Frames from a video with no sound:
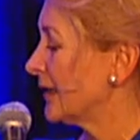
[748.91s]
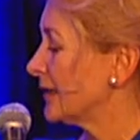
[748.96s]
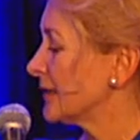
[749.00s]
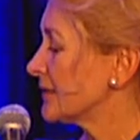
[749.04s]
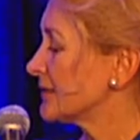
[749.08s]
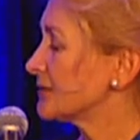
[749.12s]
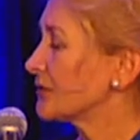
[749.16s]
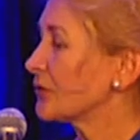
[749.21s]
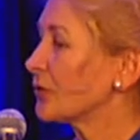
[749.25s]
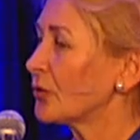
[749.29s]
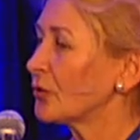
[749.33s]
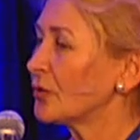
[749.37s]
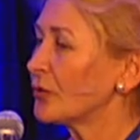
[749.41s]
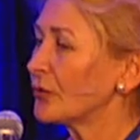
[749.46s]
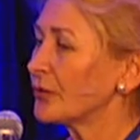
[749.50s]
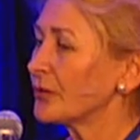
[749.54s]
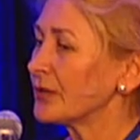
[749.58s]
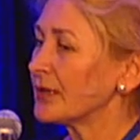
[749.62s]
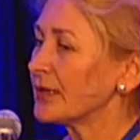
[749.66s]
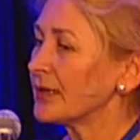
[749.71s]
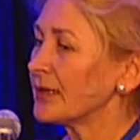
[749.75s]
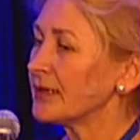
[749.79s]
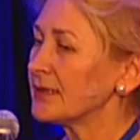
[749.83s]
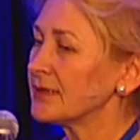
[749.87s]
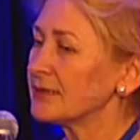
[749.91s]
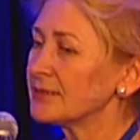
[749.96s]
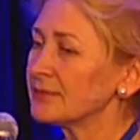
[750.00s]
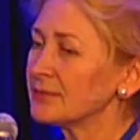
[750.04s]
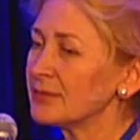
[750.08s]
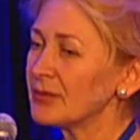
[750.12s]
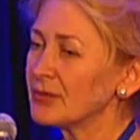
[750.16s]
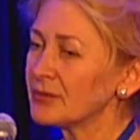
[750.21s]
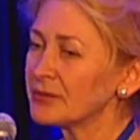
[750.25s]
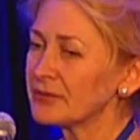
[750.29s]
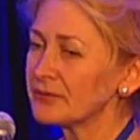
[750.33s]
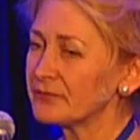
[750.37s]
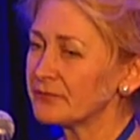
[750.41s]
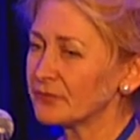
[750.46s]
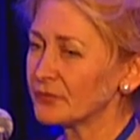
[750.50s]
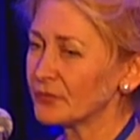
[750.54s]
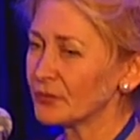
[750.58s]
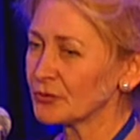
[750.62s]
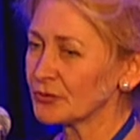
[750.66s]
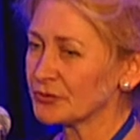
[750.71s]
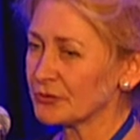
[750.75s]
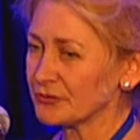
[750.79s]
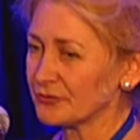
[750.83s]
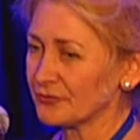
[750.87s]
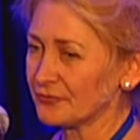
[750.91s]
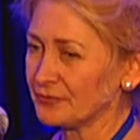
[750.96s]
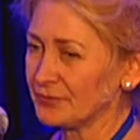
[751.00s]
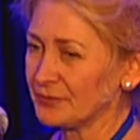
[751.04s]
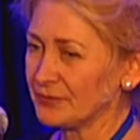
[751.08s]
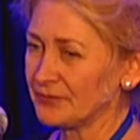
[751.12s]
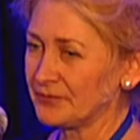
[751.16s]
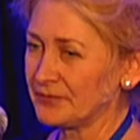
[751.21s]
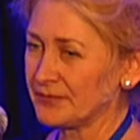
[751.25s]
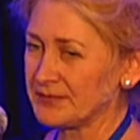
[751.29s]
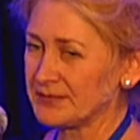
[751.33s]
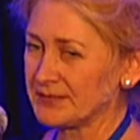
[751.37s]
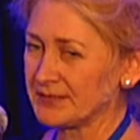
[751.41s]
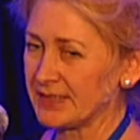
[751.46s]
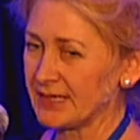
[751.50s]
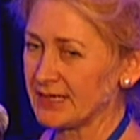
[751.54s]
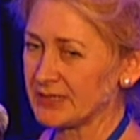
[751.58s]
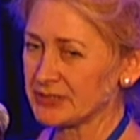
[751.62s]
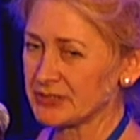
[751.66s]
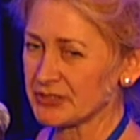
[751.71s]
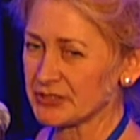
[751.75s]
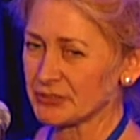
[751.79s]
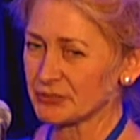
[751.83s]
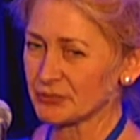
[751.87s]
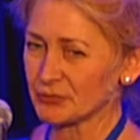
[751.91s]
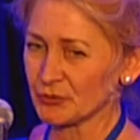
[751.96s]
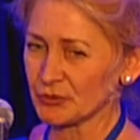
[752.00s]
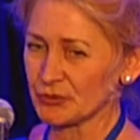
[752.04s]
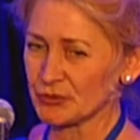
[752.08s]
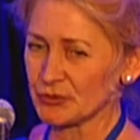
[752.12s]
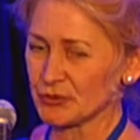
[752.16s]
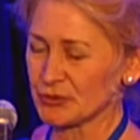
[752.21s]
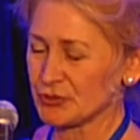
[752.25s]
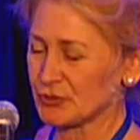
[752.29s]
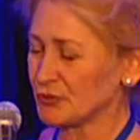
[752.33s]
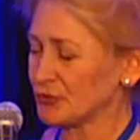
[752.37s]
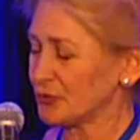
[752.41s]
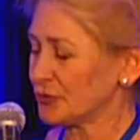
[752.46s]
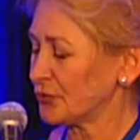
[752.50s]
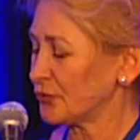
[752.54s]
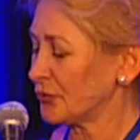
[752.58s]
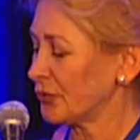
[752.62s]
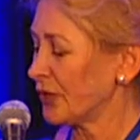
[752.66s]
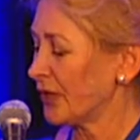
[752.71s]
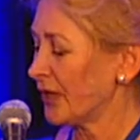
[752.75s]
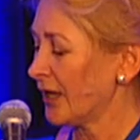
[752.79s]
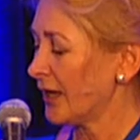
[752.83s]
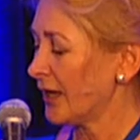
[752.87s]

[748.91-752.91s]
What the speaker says: So, and about the folding of P53, I just want to